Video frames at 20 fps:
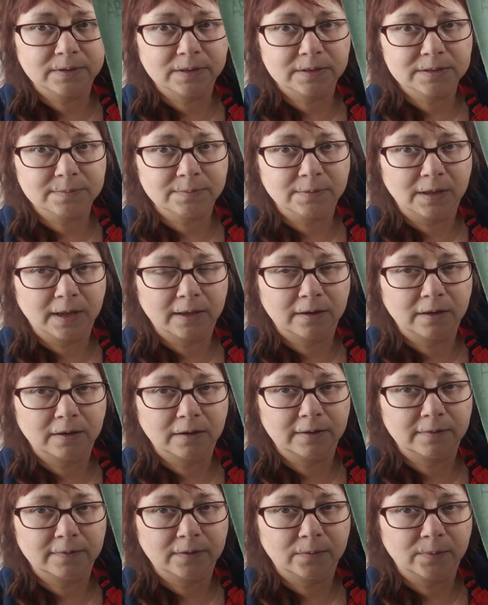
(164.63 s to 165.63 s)
Got some light
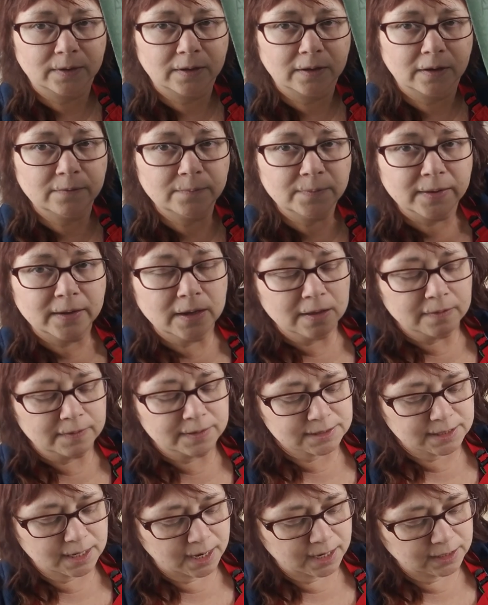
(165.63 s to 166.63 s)
on it. There we go.
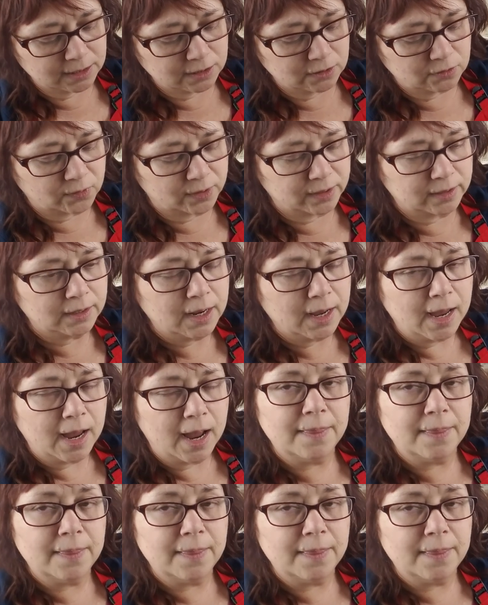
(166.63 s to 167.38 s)
This eighty grit.